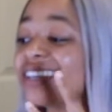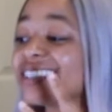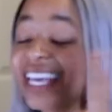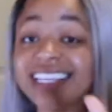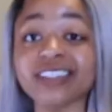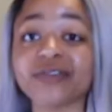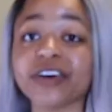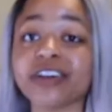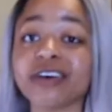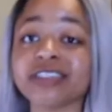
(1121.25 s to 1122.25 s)
takes the
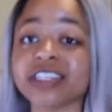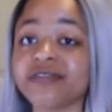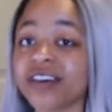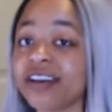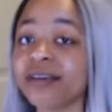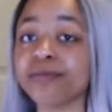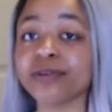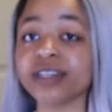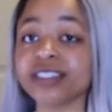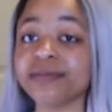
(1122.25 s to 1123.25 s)
photos is very
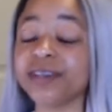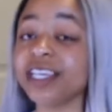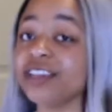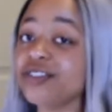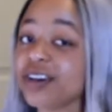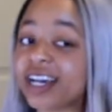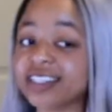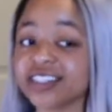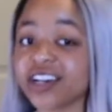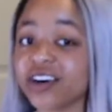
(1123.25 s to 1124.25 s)
important to me. You
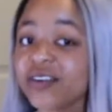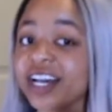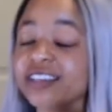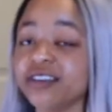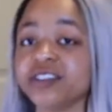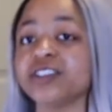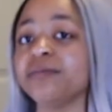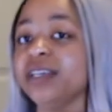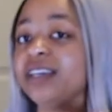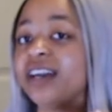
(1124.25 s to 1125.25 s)
guys know I used to
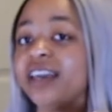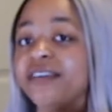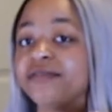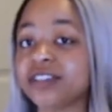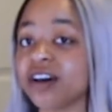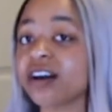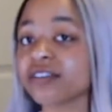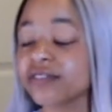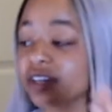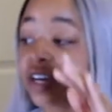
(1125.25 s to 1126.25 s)
be a
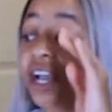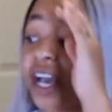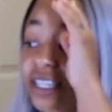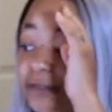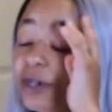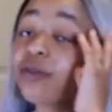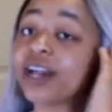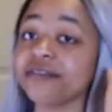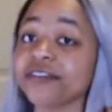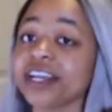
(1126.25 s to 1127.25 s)
photographer. To be
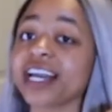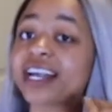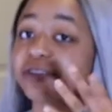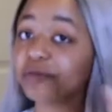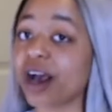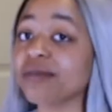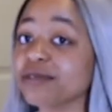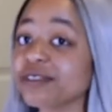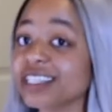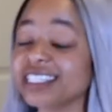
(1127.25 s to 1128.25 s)
quite frank, I could probably
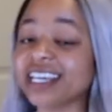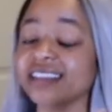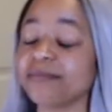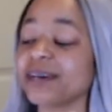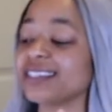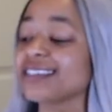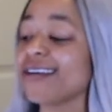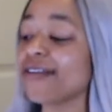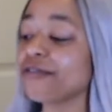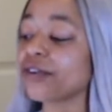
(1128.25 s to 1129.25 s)
really take them
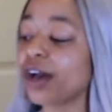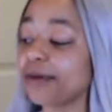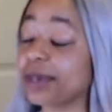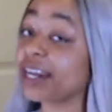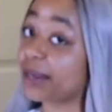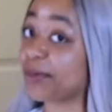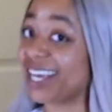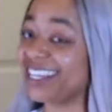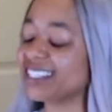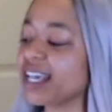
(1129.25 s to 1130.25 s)
myself, and I
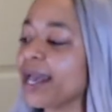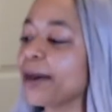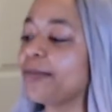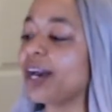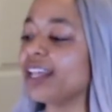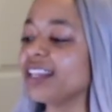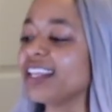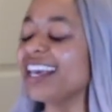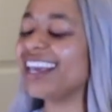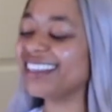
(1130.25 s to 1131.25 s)
might. But
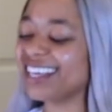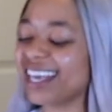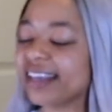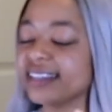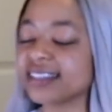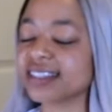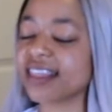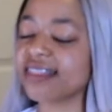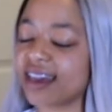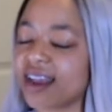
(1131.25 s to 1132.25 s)
in the case
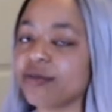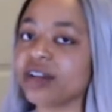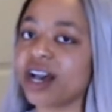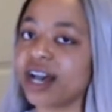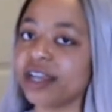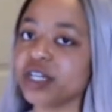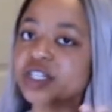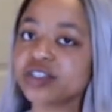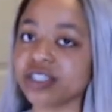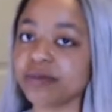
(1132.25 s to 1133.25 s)
that I would
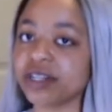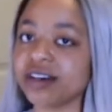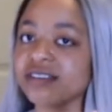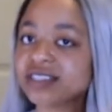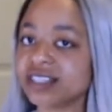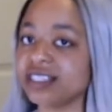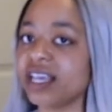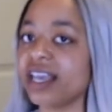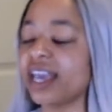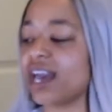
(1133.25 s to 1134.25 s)
hire someone else to
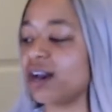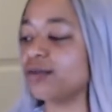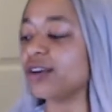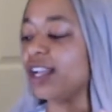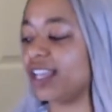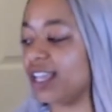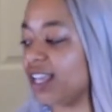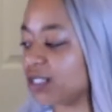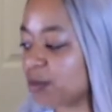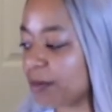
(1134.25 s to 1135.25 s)
take our
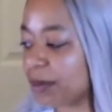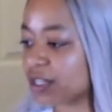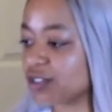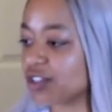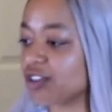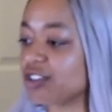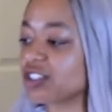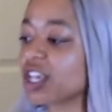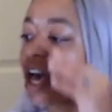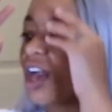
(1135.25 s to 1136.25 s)
engagement pictures,